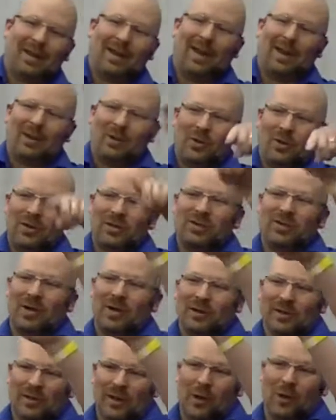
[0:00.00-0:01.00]
and you can
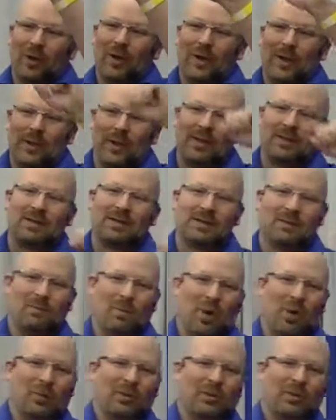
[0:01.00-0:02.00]
start to go in this
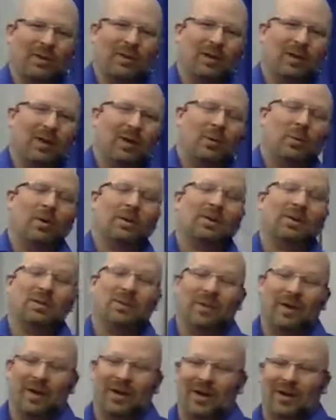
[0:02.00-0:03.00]
motion, which is
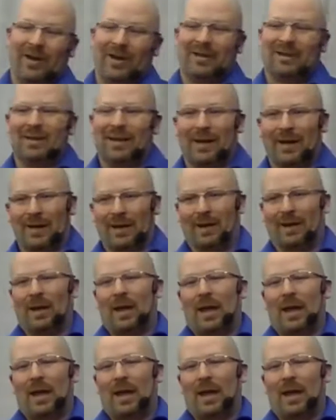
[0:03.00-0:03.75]
very exciting.